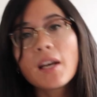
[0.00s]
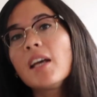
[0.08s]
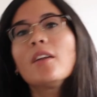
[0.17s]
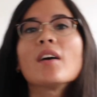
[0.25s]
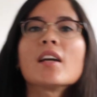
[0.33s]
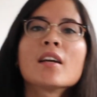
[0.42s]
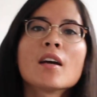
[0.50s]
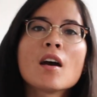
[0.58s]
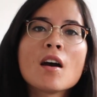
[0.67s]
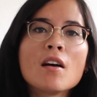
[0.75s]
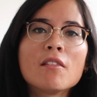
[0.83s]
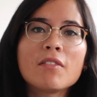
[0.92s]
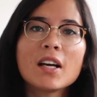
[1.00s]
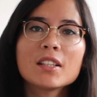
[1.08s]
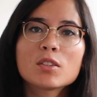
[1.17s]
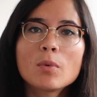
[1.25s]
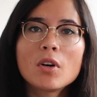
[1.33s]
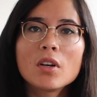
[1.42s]
But anyway,
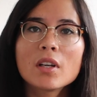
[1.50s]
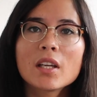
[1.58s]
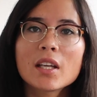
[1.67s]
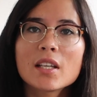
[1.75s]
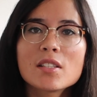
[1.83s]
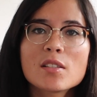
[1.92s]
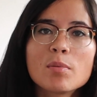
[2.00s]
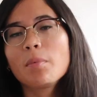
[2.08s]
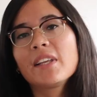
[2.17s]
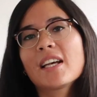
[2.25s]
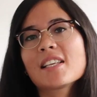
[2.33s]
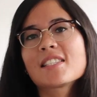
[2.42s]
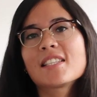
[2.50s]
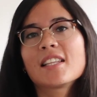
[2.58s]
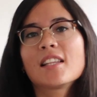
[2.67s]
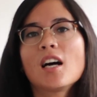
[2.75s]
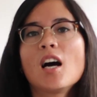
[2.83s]
fact one is, you probably guessed it,